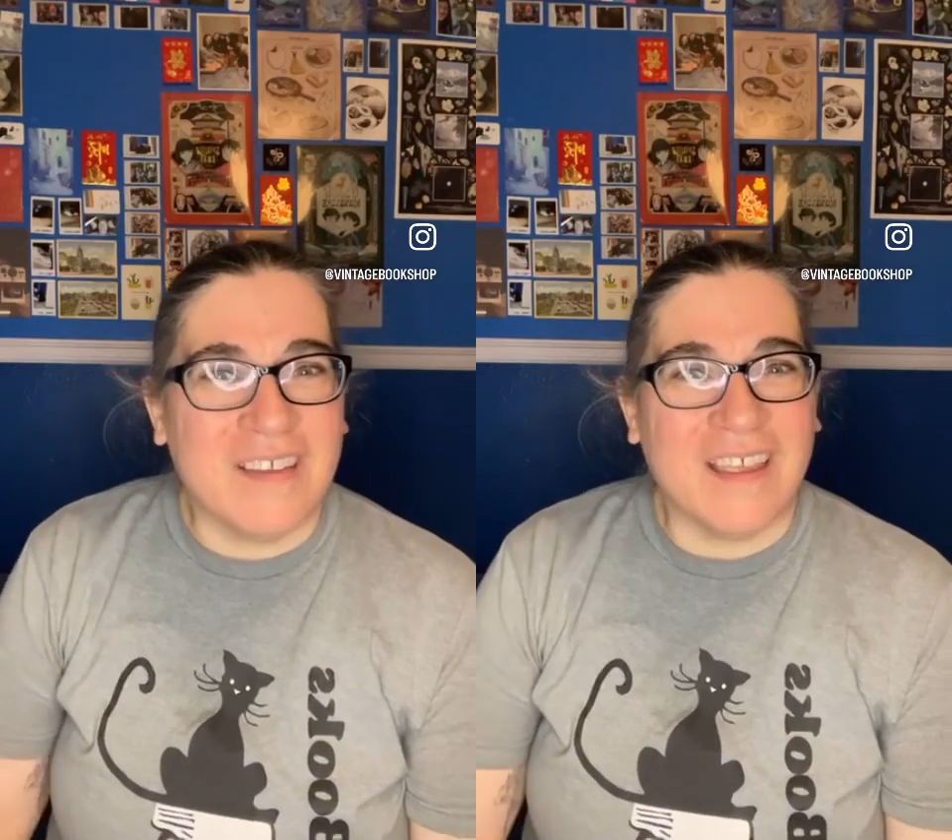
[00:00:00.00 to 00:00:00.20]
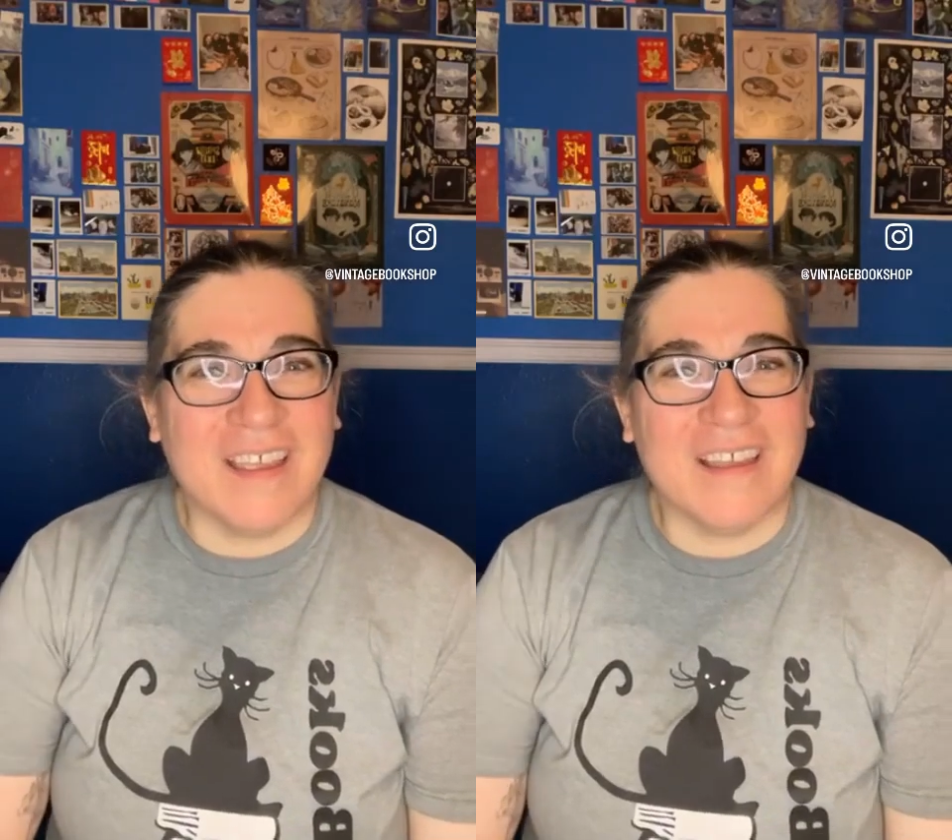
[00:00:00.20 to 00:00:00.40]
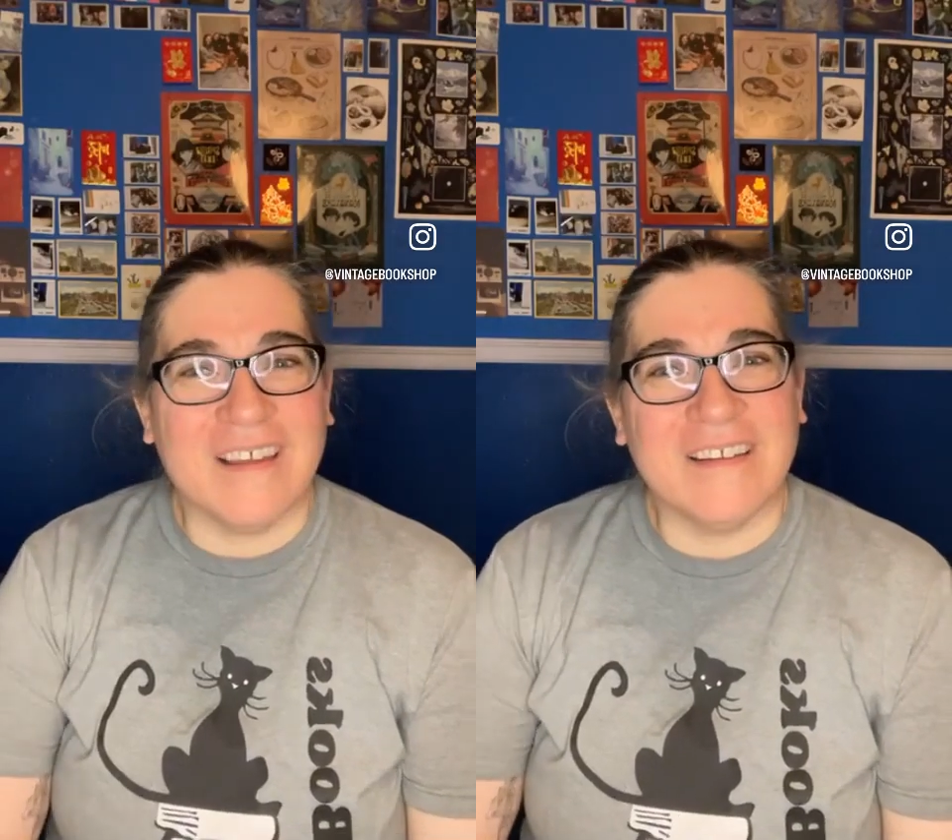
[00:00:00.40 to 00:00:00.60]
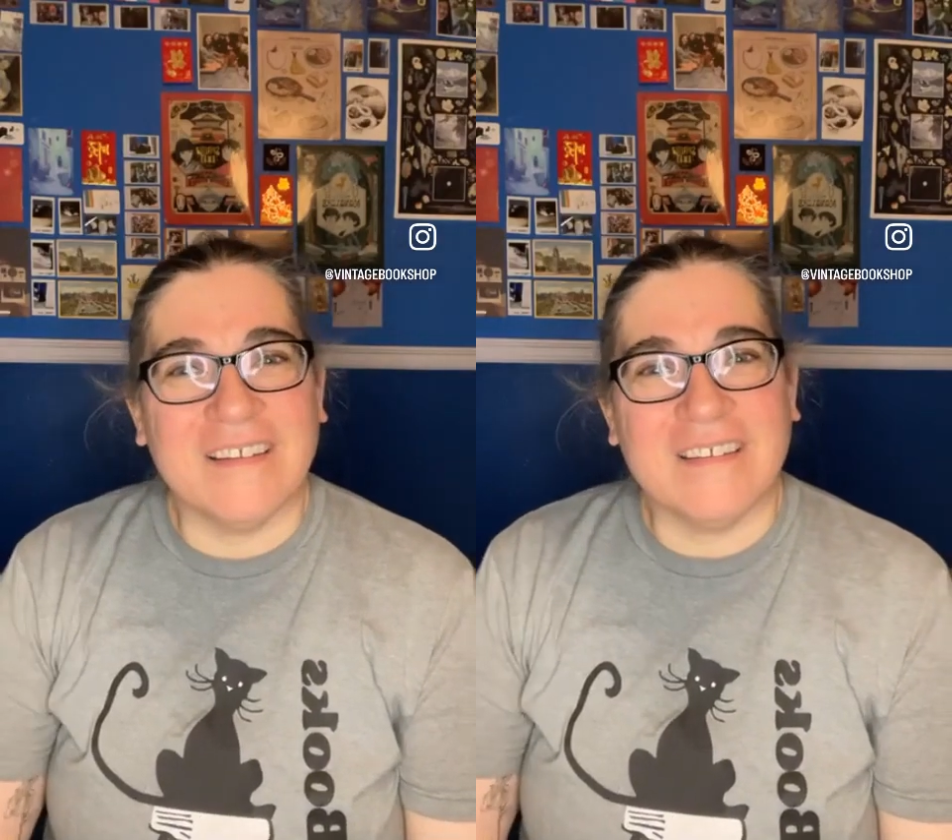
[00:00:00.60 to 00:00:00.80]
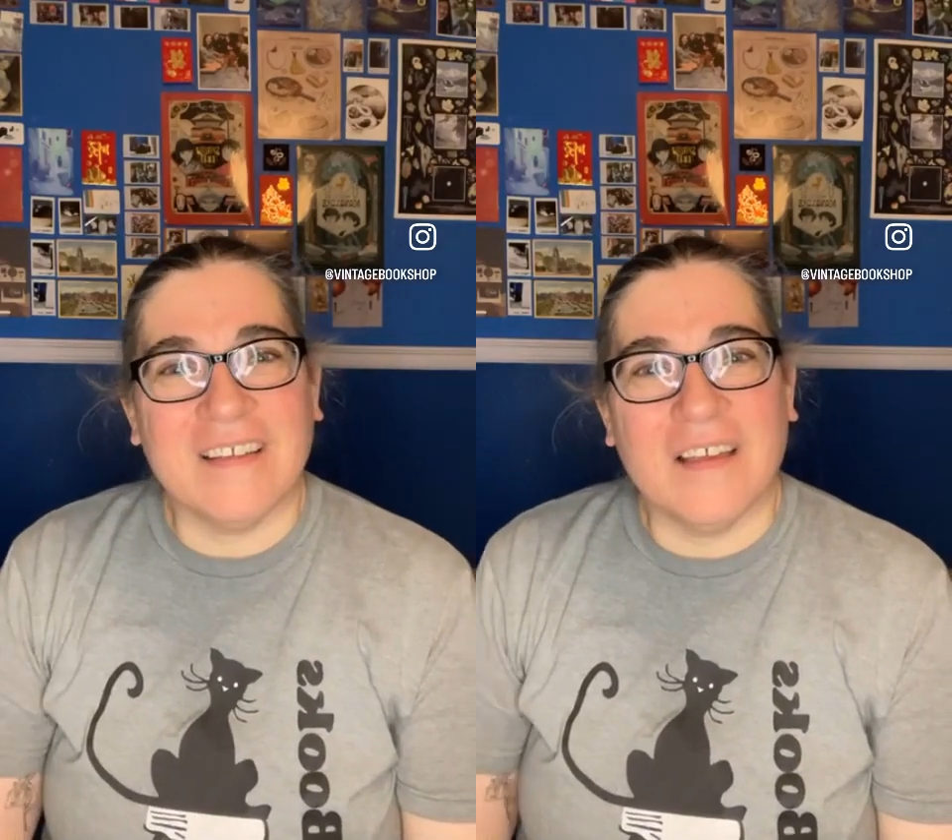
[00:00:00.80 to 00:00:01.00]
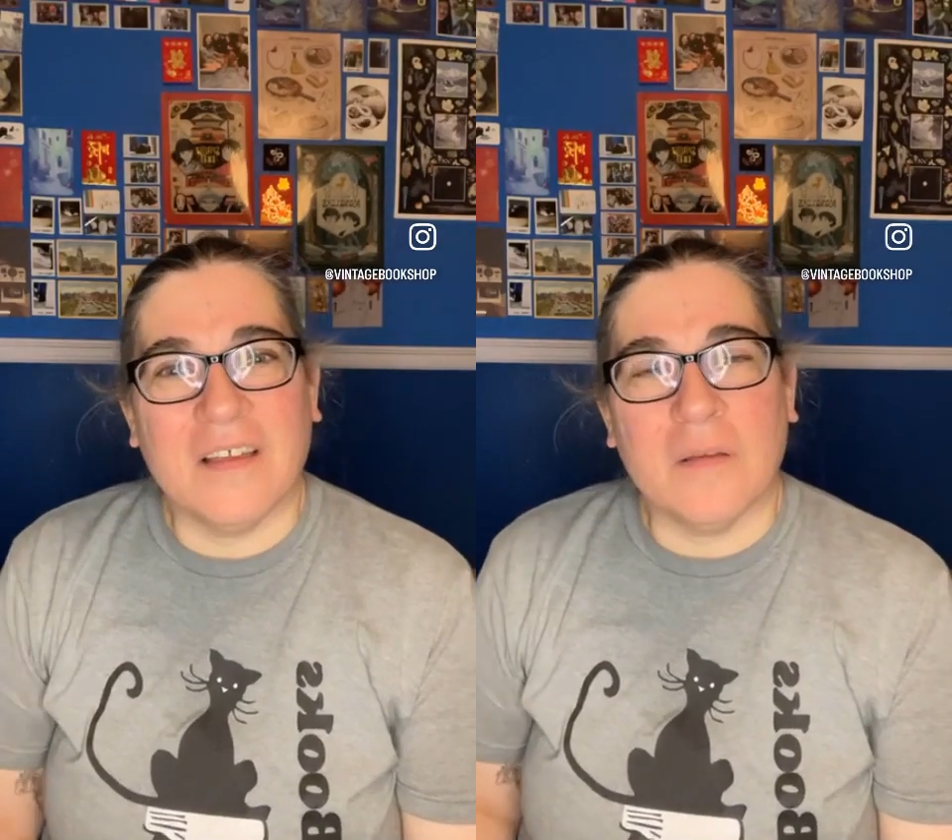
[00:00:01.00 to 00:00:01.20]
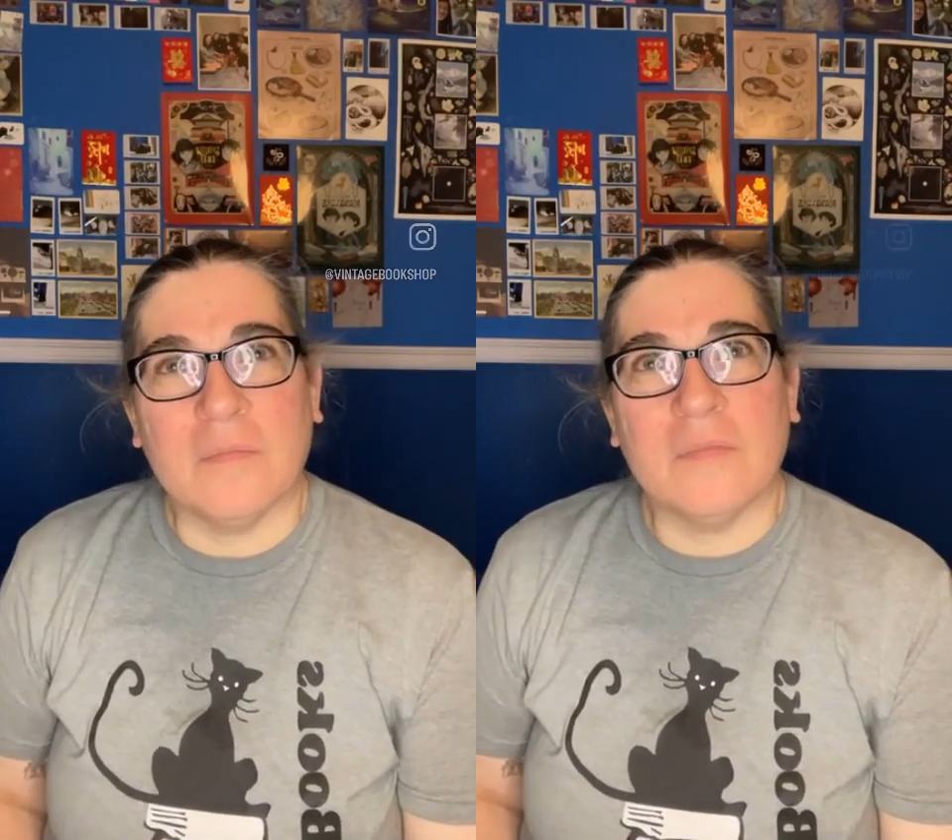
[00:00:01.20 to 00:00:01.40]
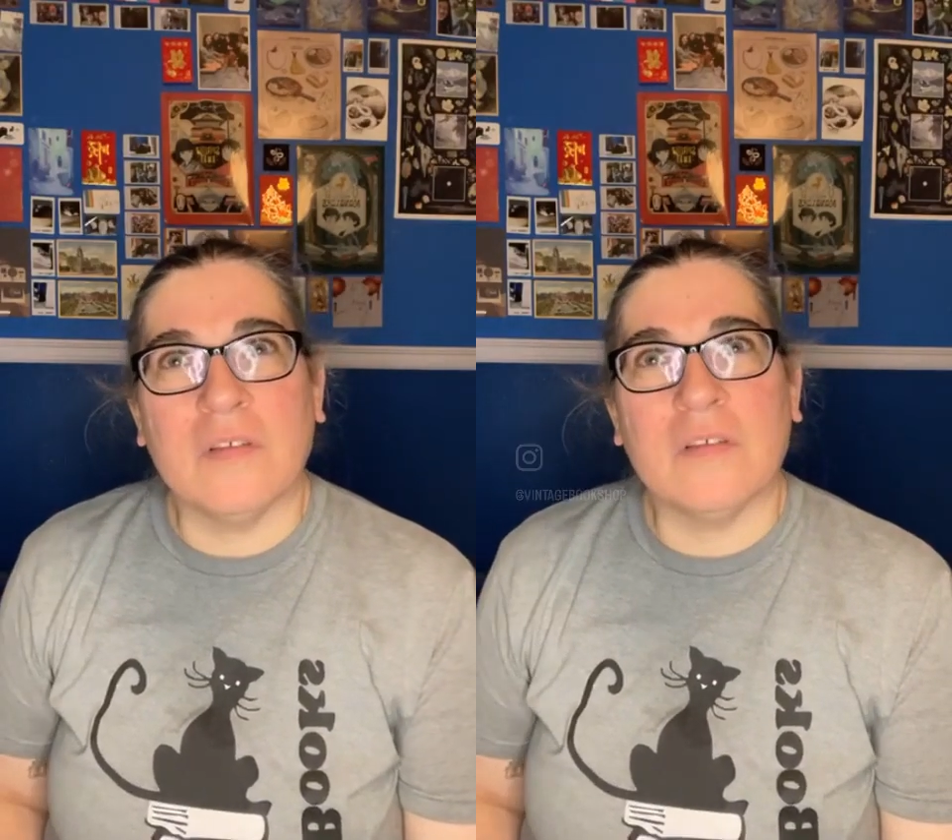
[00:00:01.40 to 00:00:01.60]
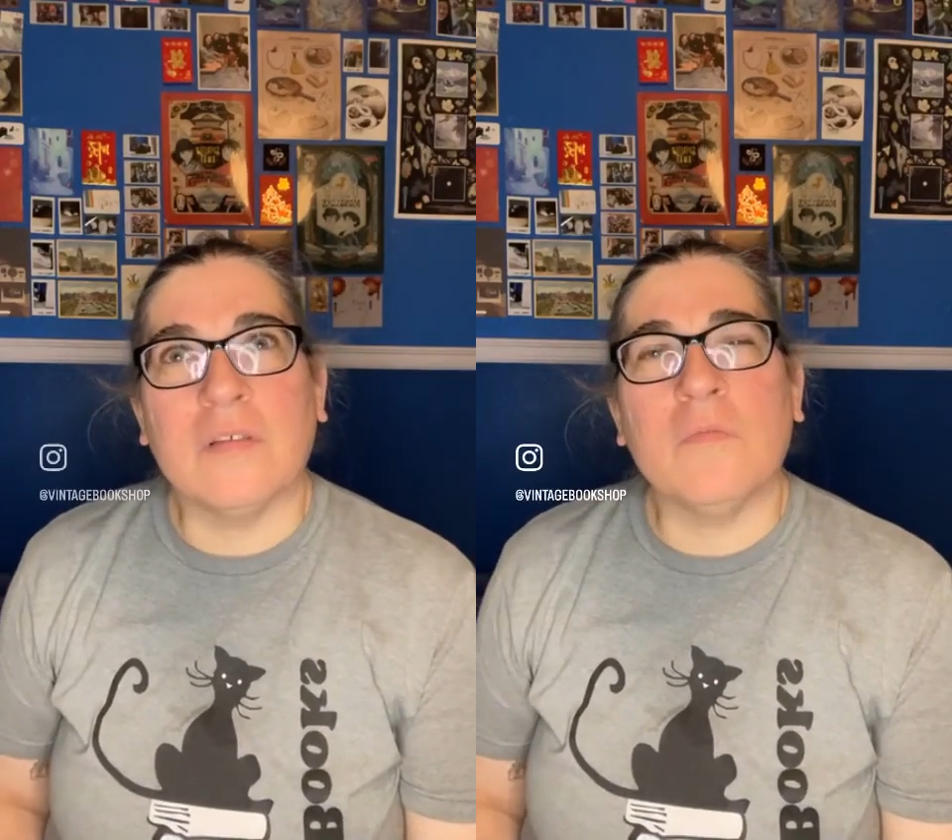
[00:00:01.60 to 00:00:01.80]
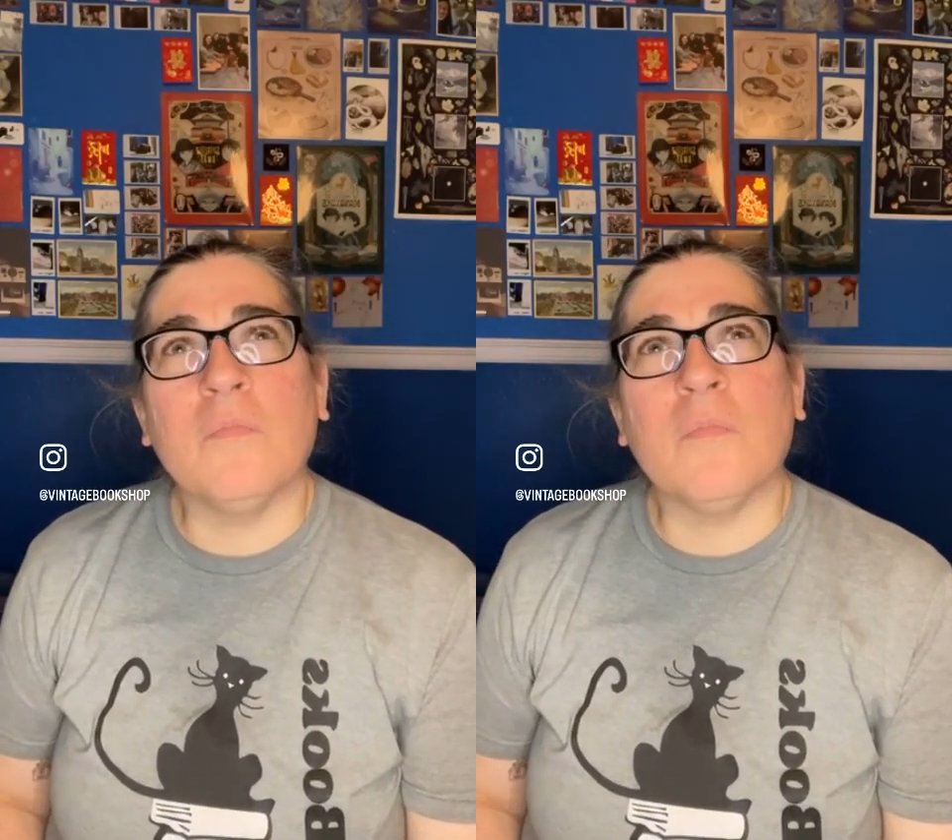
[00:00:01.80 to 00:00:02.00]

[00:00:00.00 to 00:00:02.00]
and just